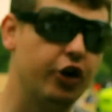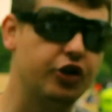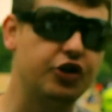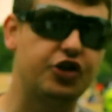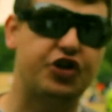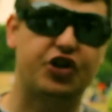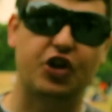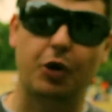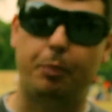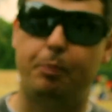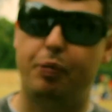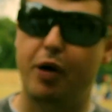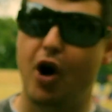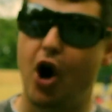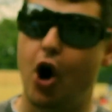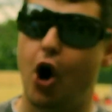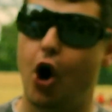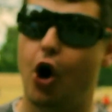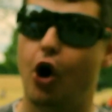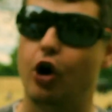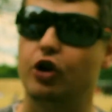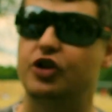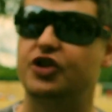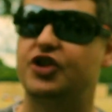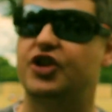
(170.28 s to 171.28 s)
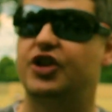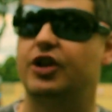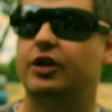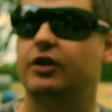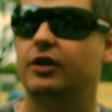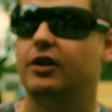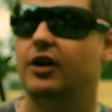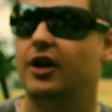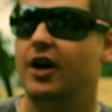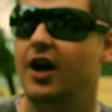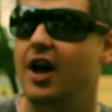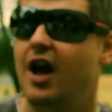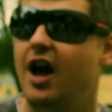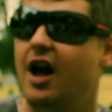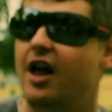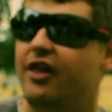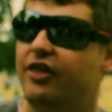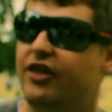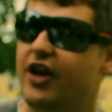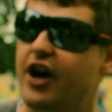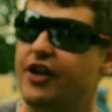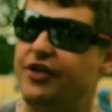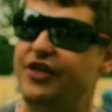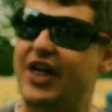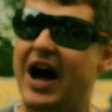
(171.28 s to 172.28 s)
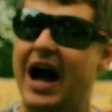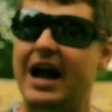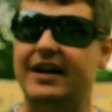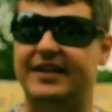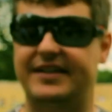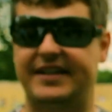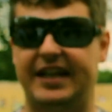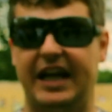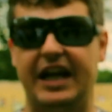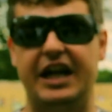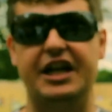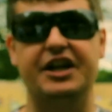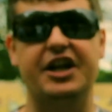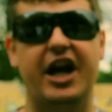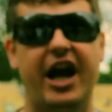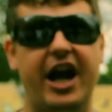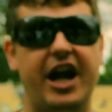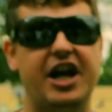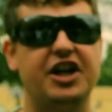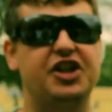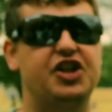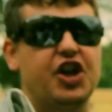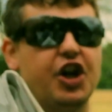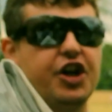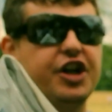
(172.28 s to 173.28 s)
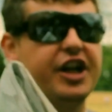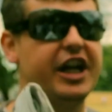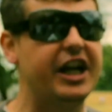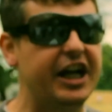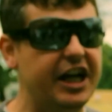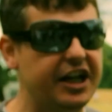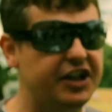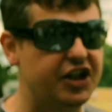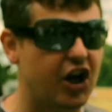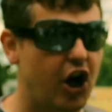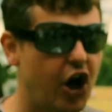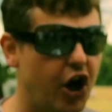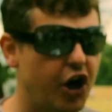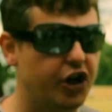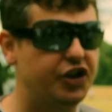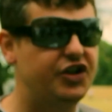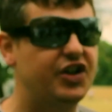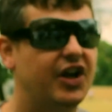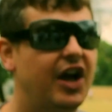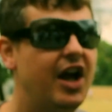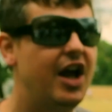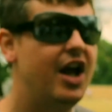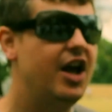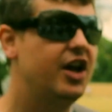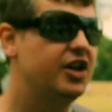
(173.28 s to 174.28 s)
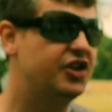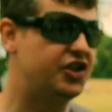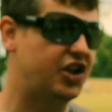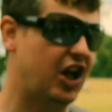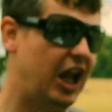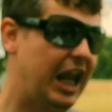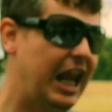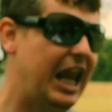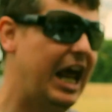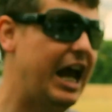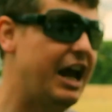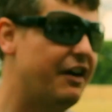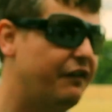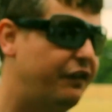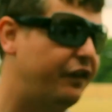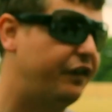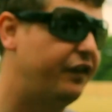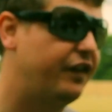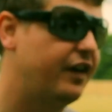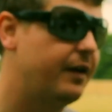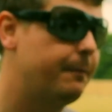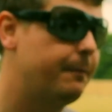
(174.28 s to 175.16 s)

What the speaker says: and support that that teenager needed to live.